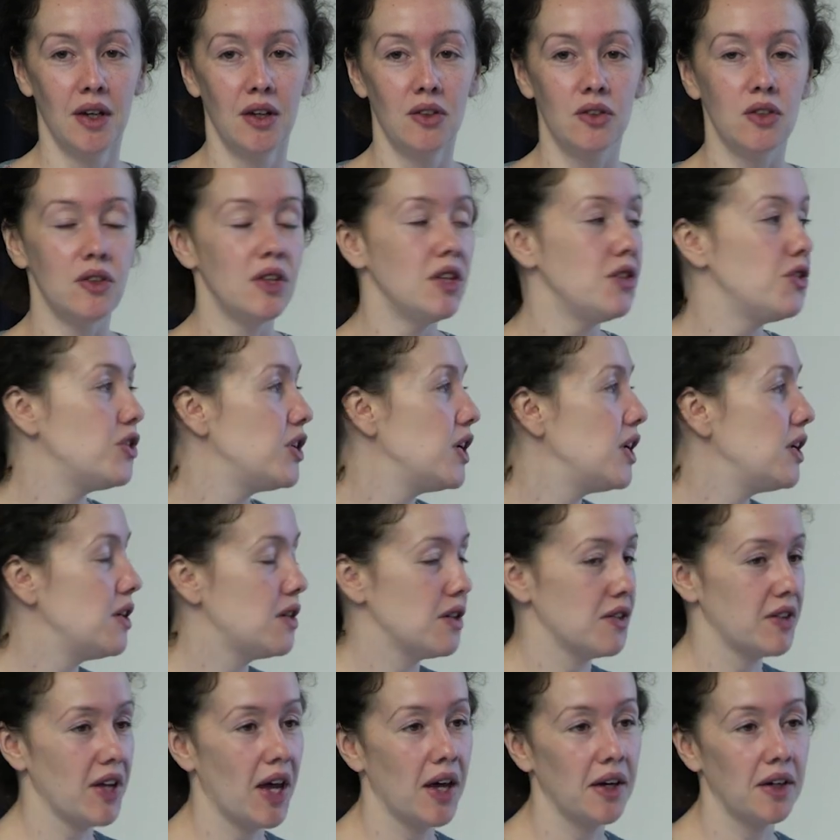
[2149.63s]
So this gene
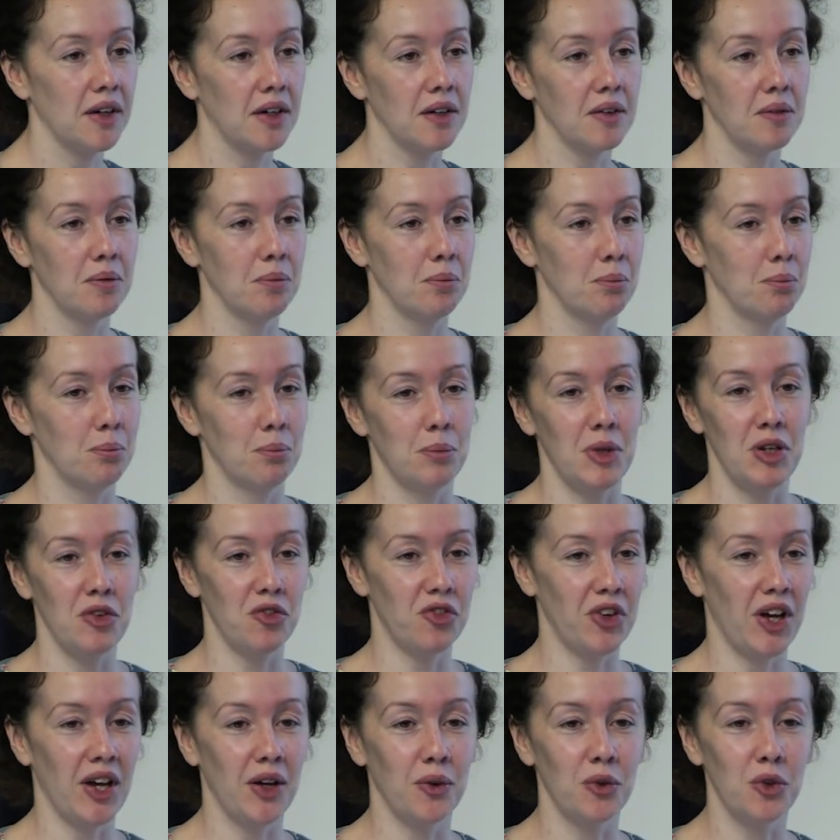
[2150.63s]
just hadn't been
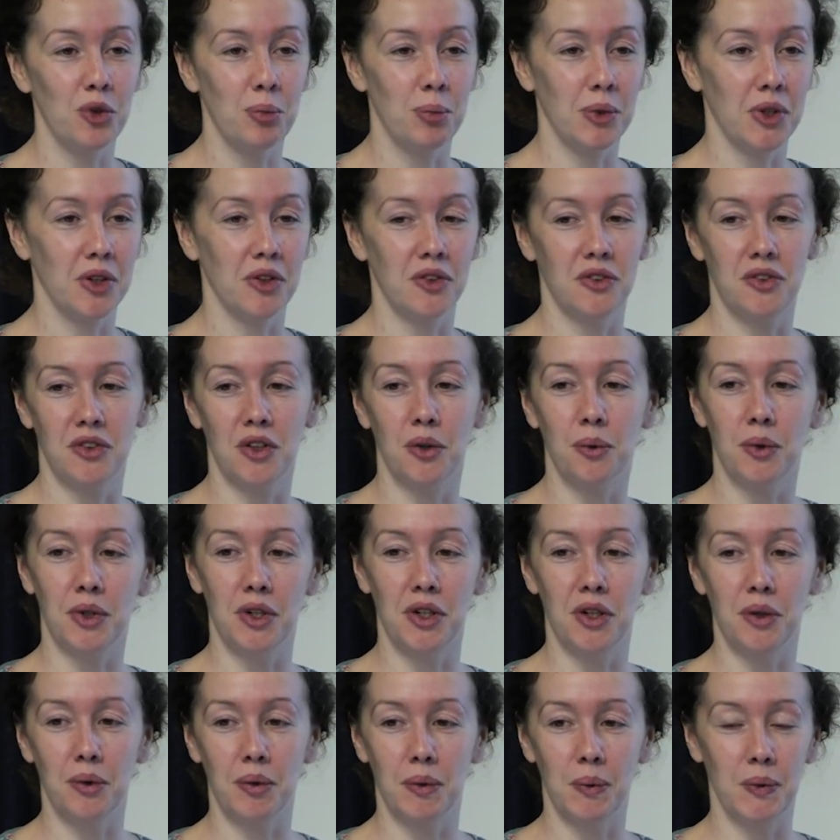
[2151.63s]
found because no one
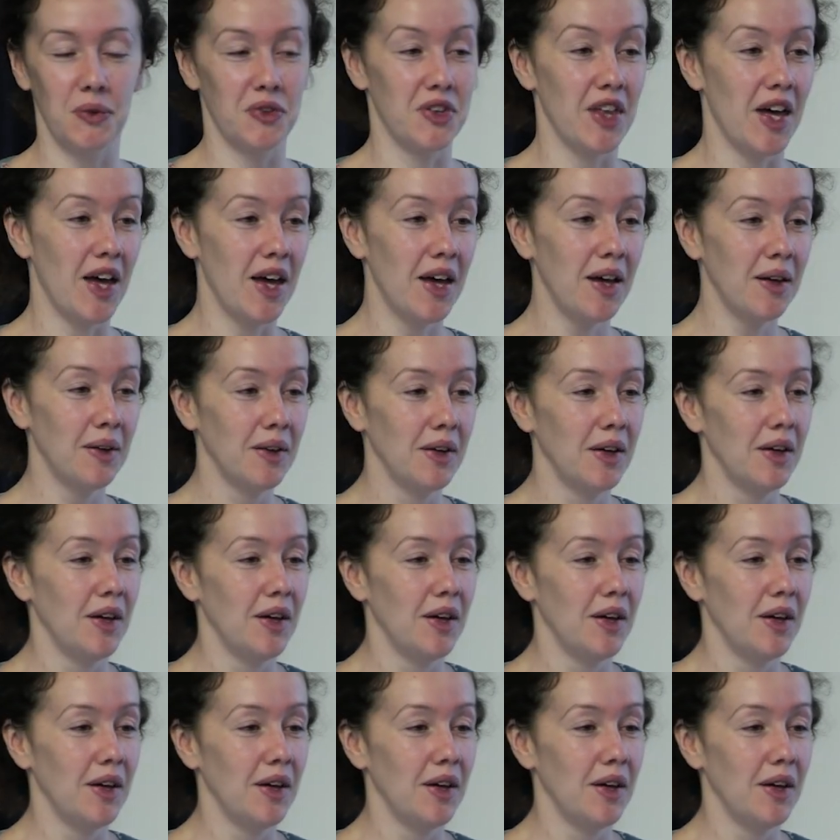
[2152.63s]
knew it was there.